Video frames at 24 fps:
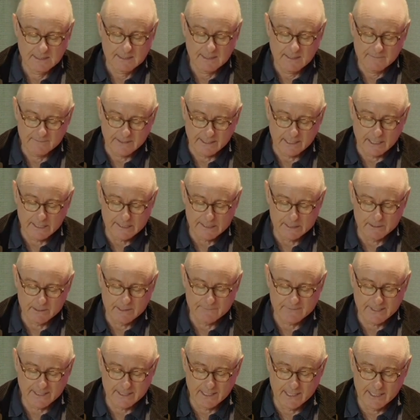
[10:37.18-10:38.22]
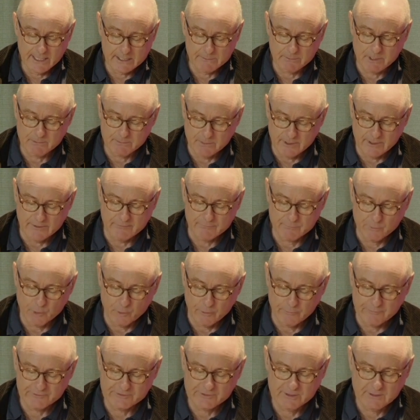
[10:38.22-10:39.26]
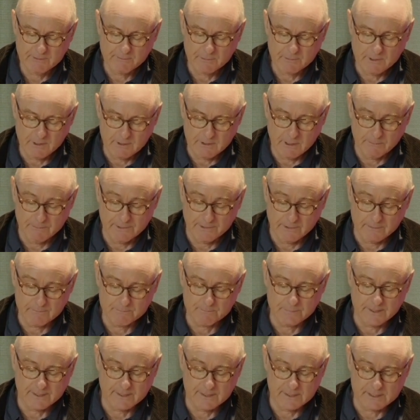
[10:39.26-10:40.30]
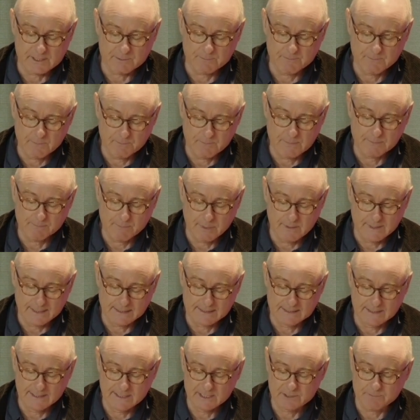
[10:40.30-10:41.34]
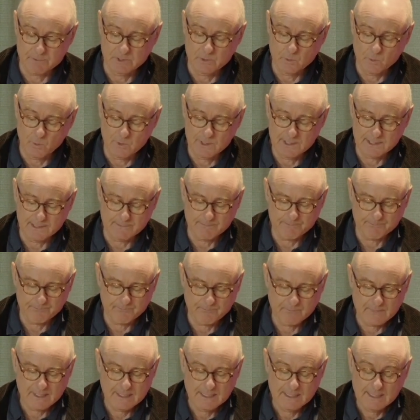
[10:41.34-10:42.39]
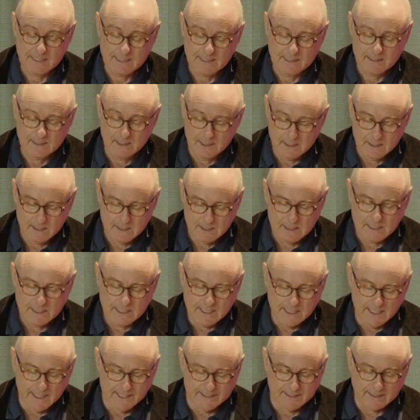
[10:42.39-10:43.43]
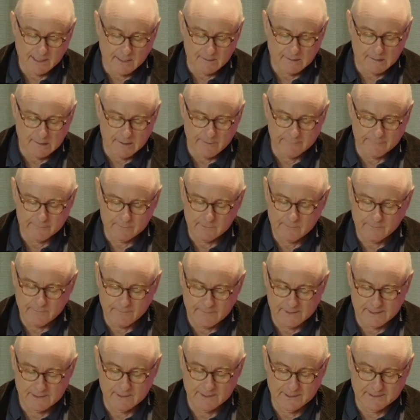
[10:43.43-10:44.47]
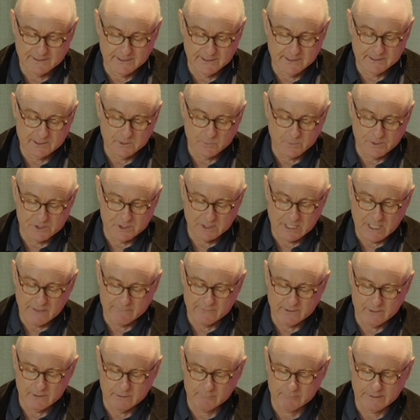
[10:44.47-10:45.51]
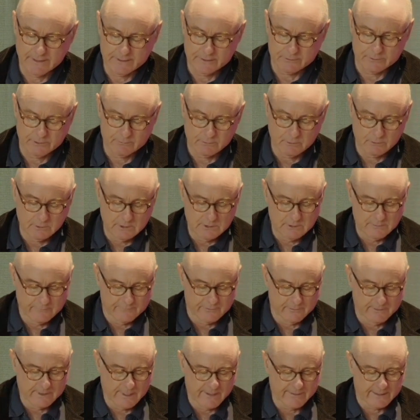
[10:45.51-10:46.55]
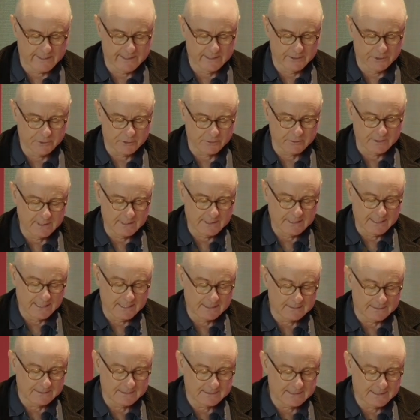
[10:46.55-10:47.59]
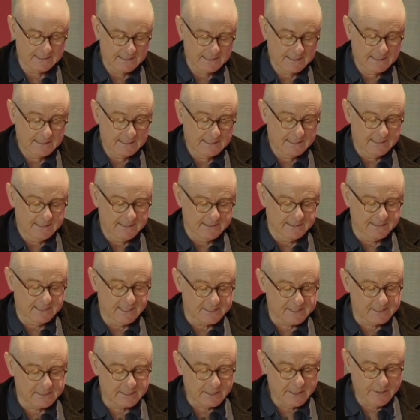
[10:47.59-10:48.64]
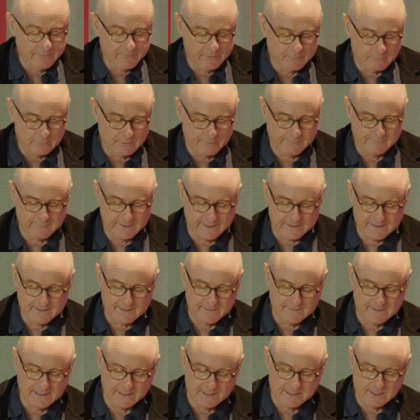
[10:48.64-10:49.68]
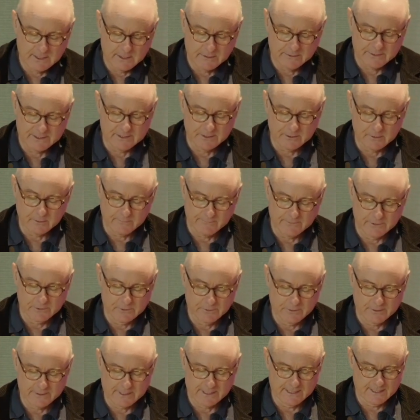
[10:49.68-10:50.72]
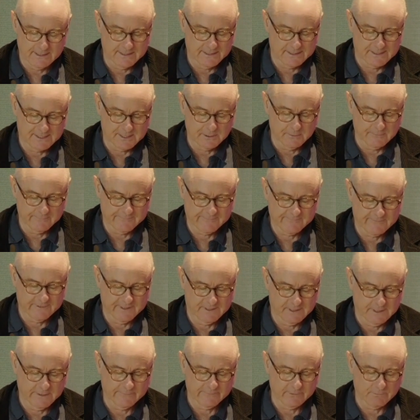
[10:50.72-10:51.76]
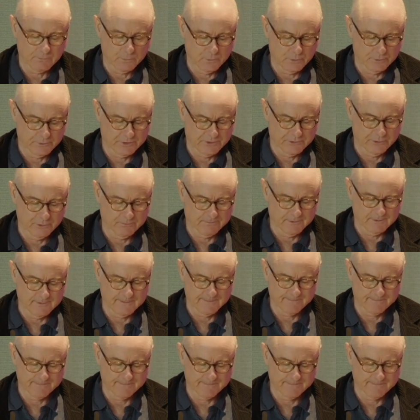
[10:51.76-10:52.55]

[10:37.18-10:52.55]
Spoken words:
That argument might have morphed a bit, but it has by and large been won. At another level, the idea that we should have a hereditary ruler from another country, England, that doesn't even reflect the entirety of the UK itself is even more stupid.